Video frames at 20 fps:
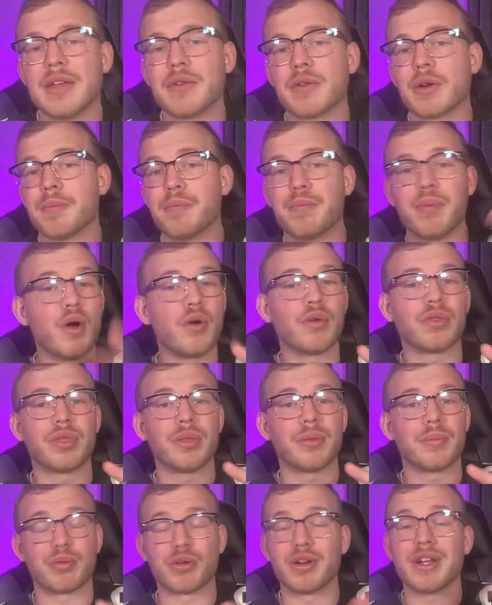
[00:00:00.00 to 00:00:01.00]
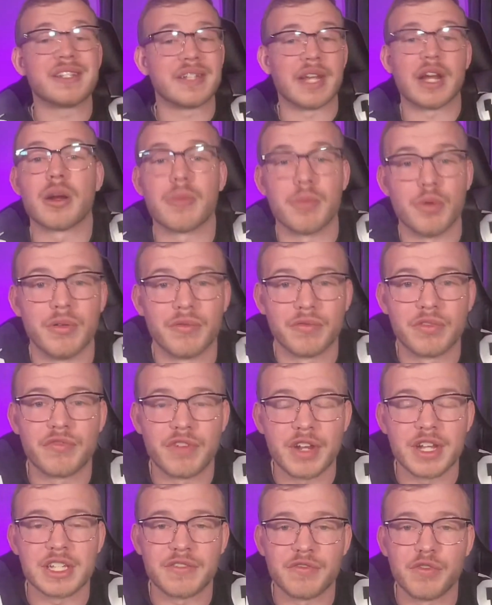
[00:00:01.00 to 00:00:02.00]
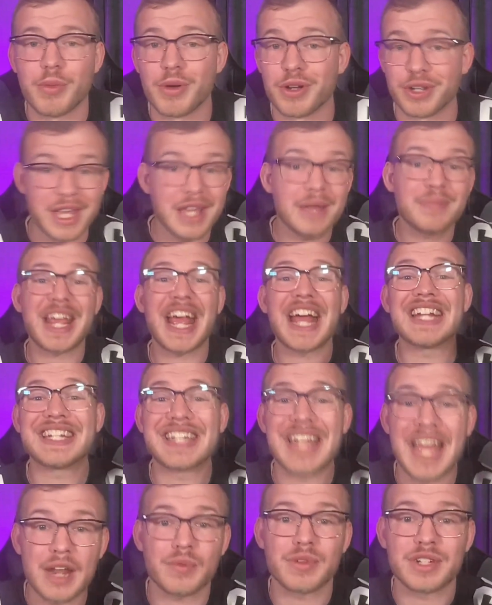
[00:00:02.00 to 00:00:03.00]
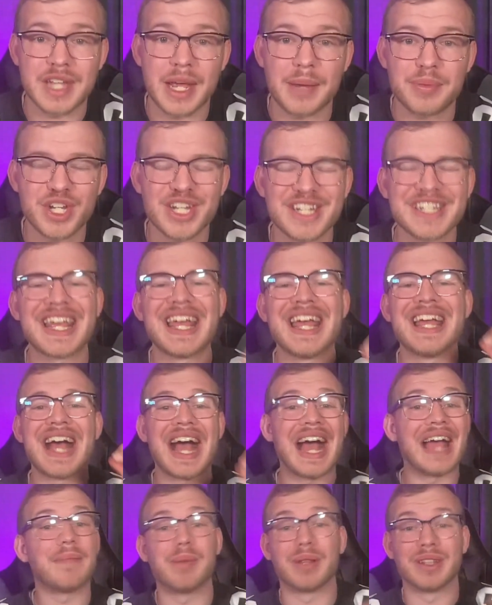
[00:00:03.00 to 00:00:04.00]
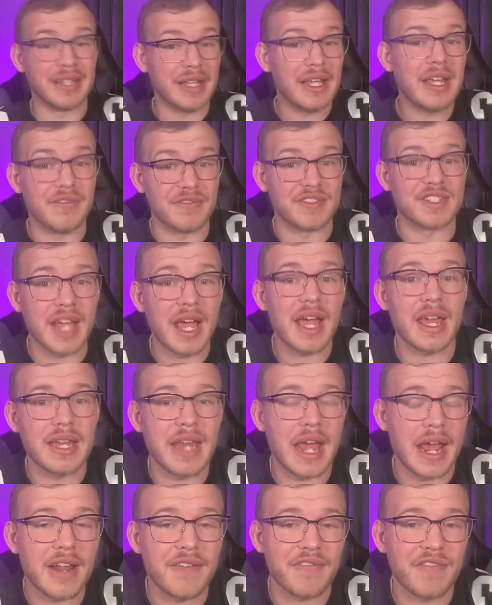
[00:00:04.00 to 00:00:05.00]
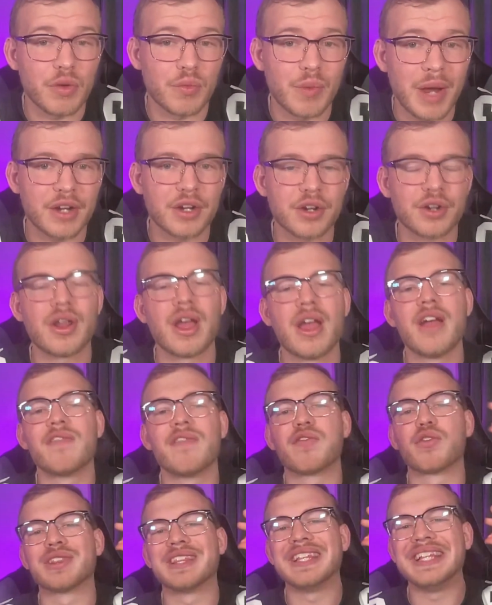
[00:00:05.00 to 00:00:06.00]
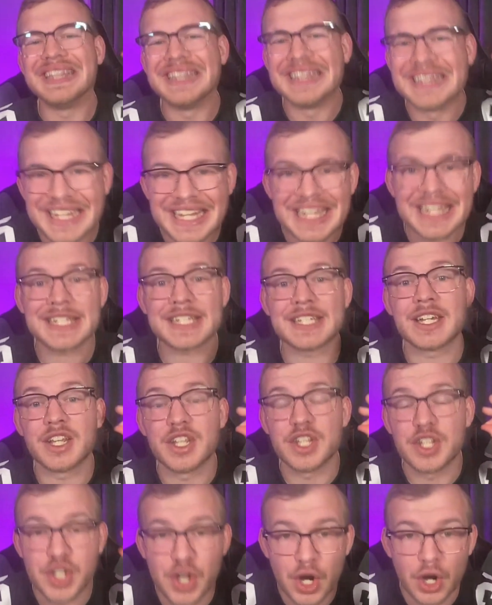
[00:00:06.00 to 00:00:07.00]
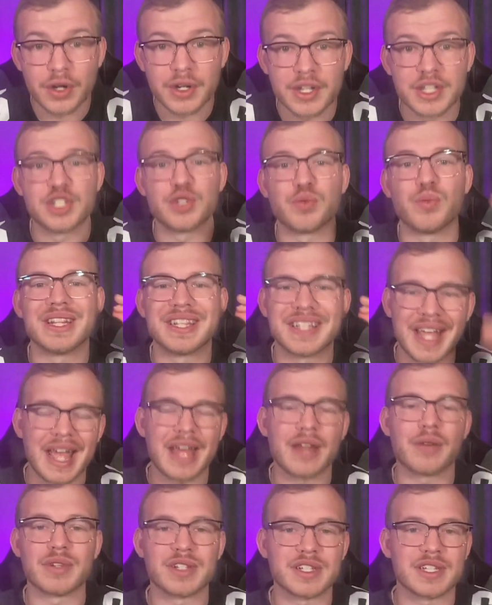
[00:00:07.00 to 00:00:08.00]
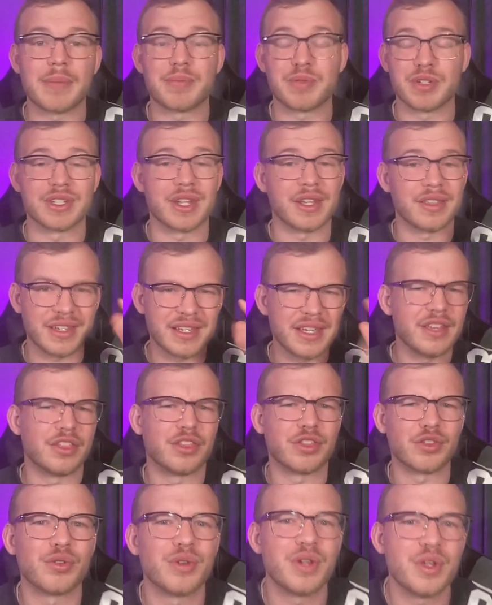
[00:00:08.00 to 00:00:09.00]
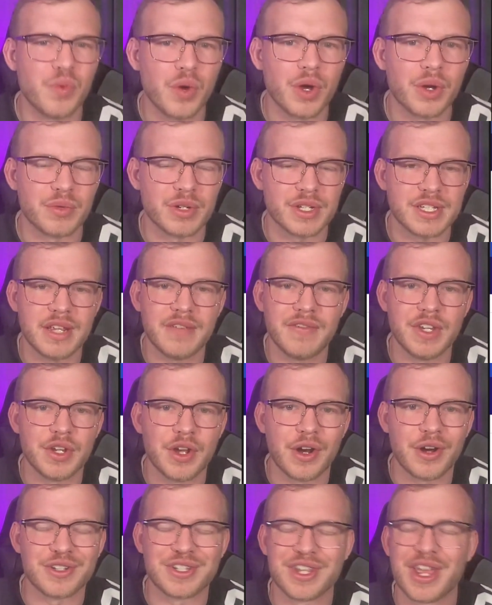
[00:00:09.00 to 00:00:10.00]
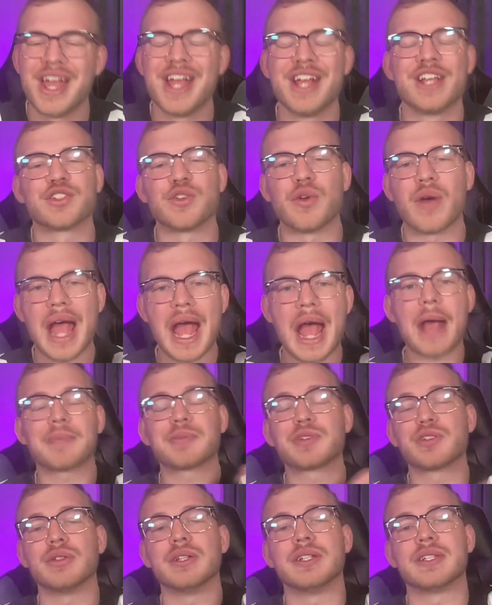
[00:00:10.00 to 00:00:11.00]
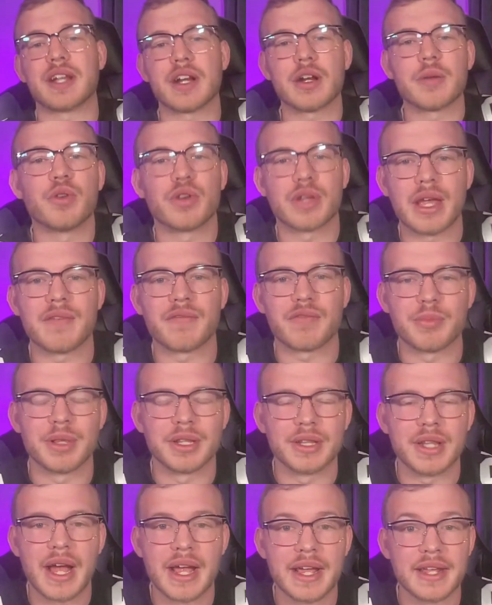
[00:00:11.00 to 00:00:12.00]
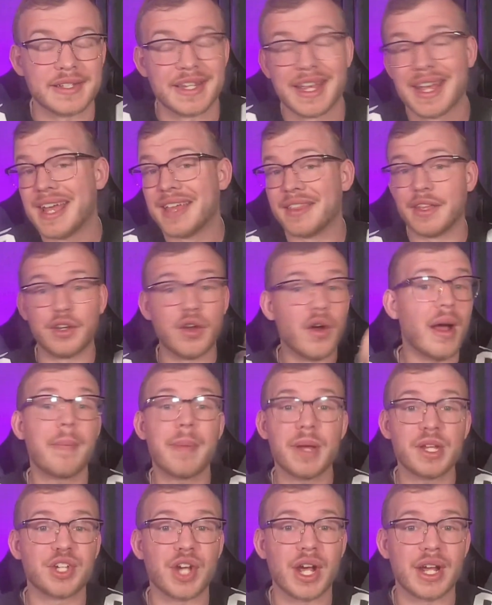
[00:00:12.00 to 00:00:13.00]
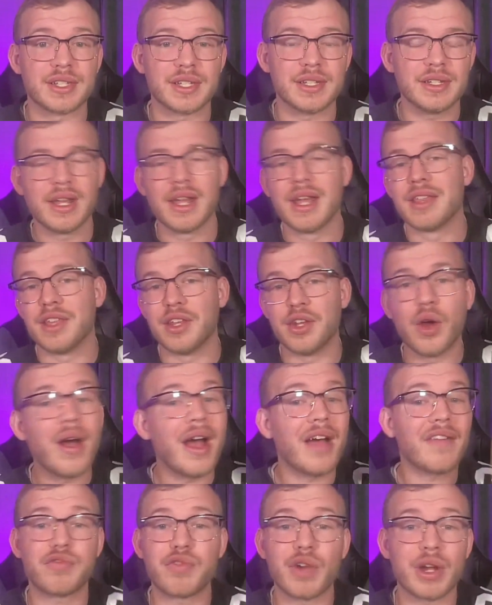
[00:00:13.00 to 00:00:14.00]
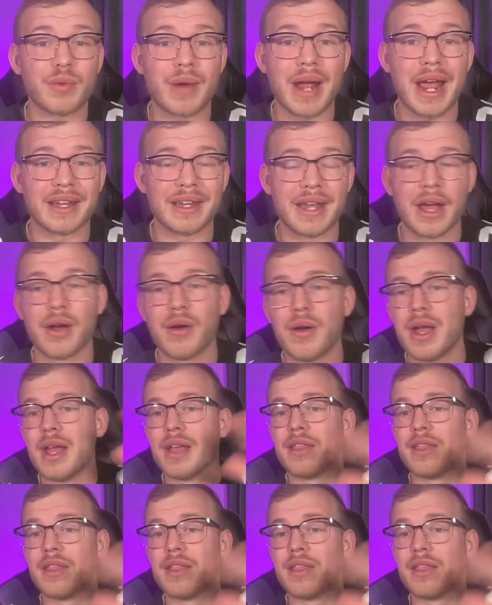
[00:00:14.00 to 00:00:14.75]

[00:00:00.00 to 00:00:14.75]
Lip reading: They were both pretty terrible for fantasy football. Gibbs had 10 receptions, I believe, set an NFL record for the least yardage with 10 receptions. I think he had 31 receiving yards. So absolutely terrible game from the Lions. They don't have Ben Johnson. They don't have Frank Ragnow.